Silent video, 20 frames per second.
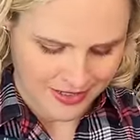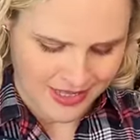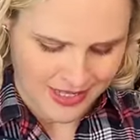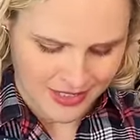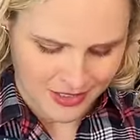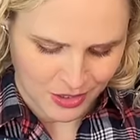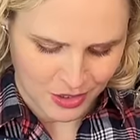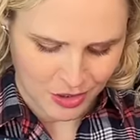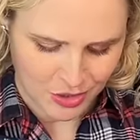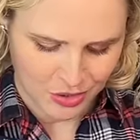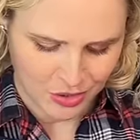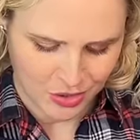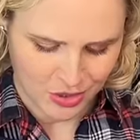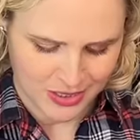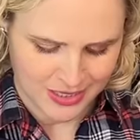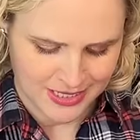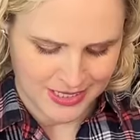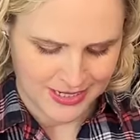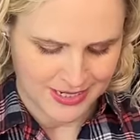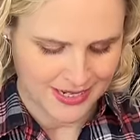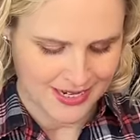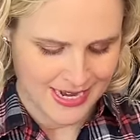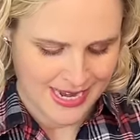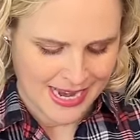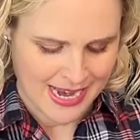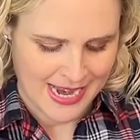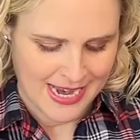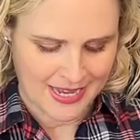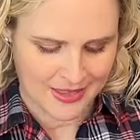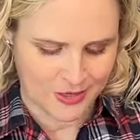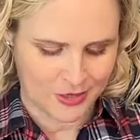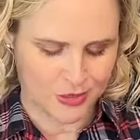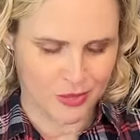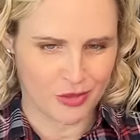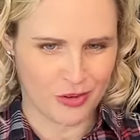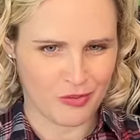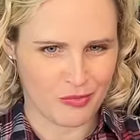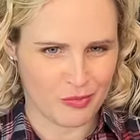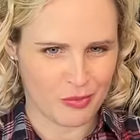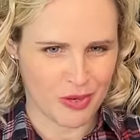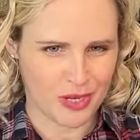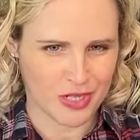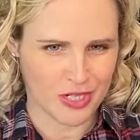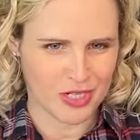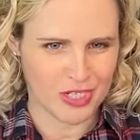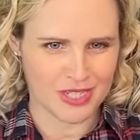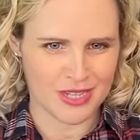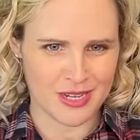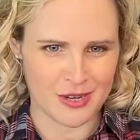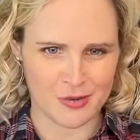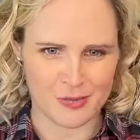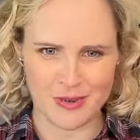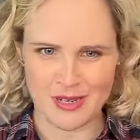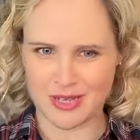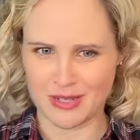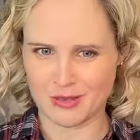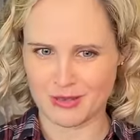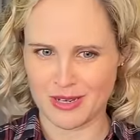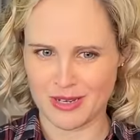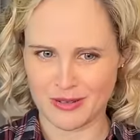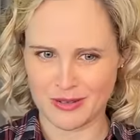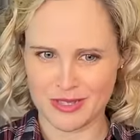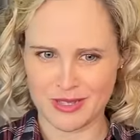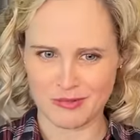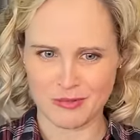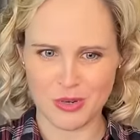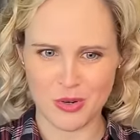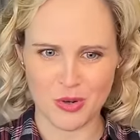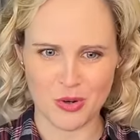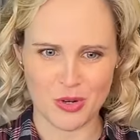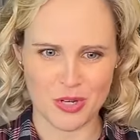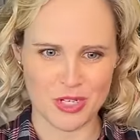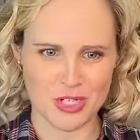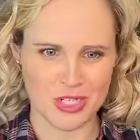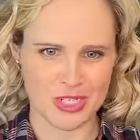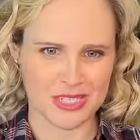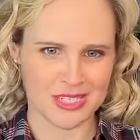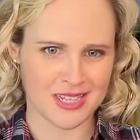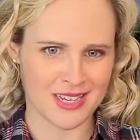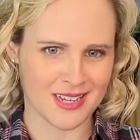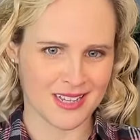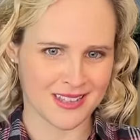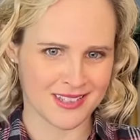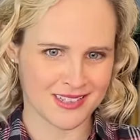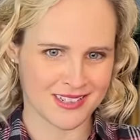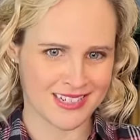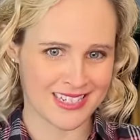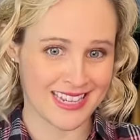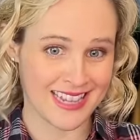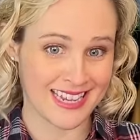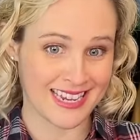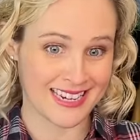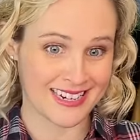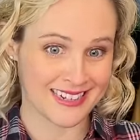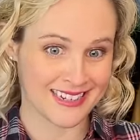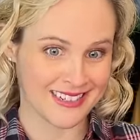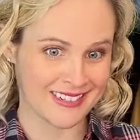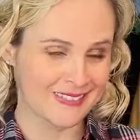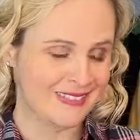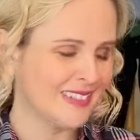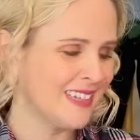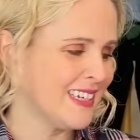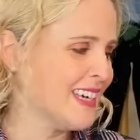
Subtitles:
These are cotton and they're sort of brushed a little bit as well. Some gorgeous colors there.